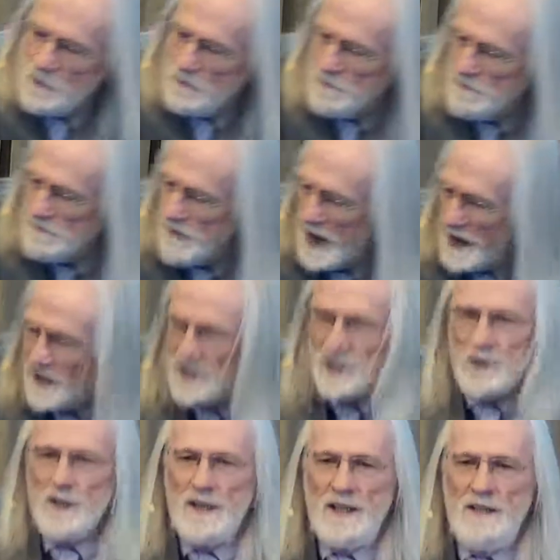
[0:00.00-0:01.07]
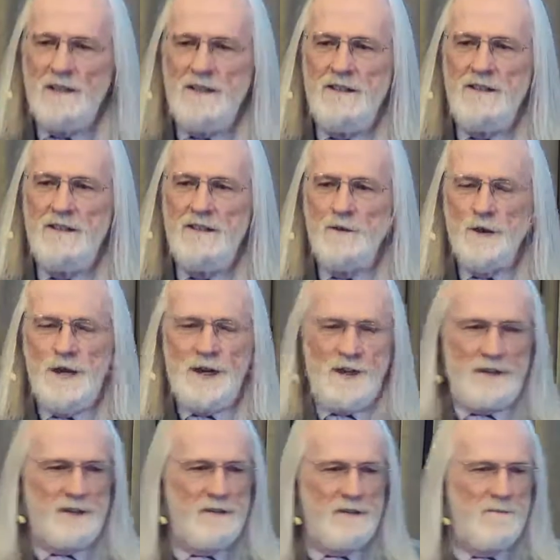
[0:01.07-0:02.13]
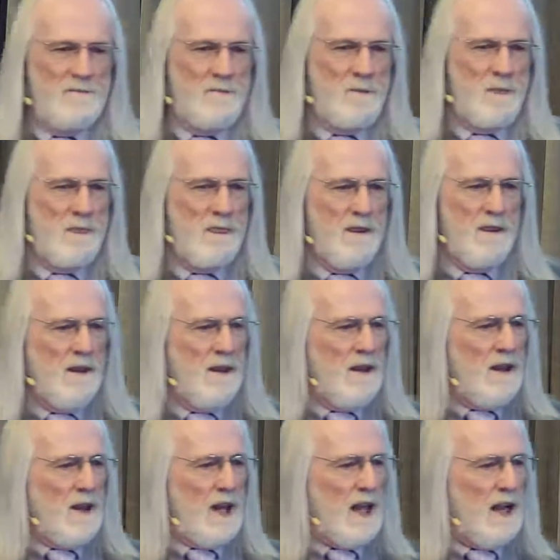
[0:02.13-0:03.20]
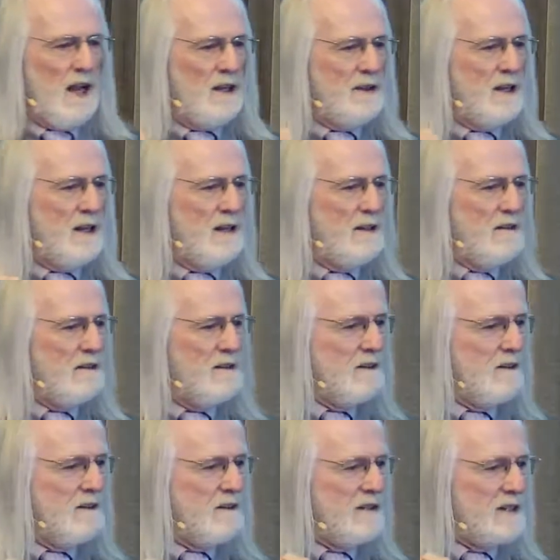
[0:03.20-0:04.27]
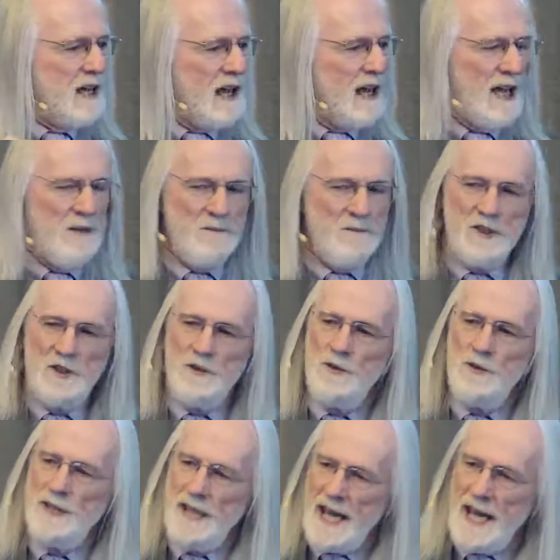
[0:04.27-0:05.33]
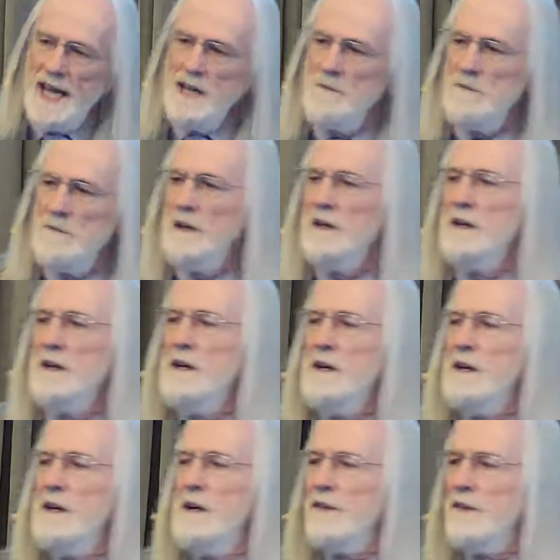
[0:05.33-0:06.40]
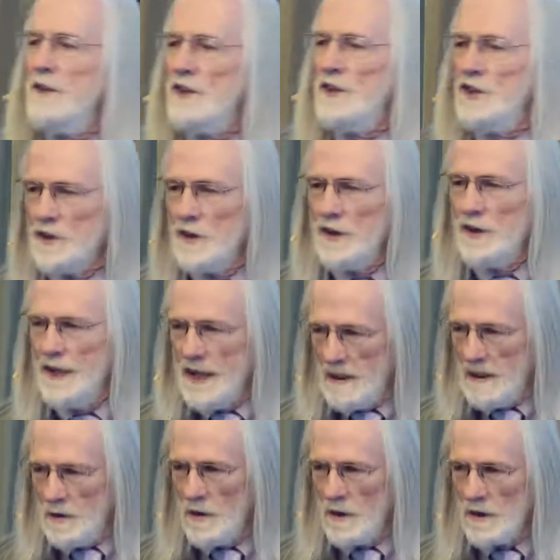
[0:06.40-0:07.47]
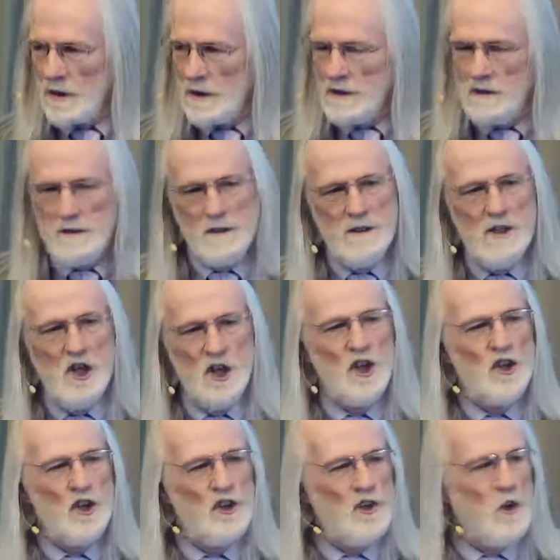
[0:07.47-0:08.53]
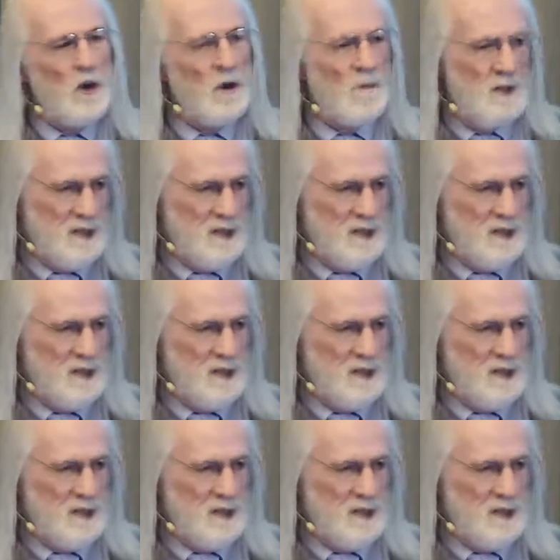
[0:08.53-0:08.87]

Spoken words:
monitoring Reddit, and they came to name the neural network Norman,